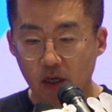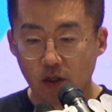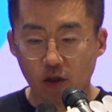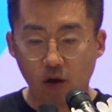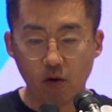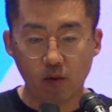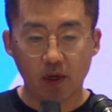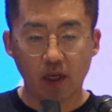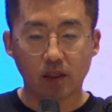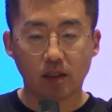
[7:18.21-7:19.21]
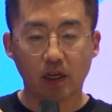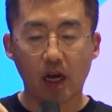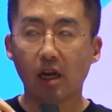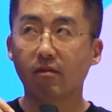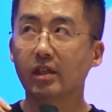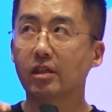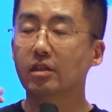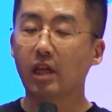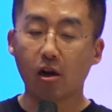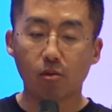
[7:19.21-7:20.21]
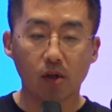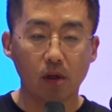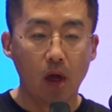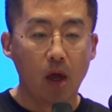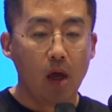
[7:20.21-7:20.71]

So it's kind of a sustainable